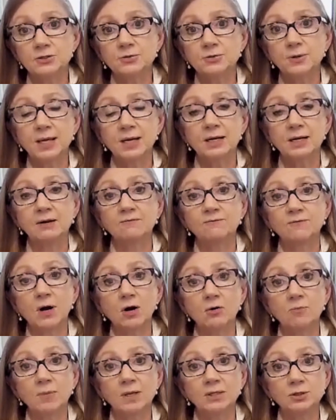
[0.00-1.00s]
trade in
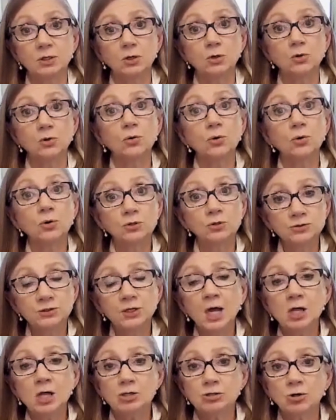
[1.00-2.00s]
environmental goods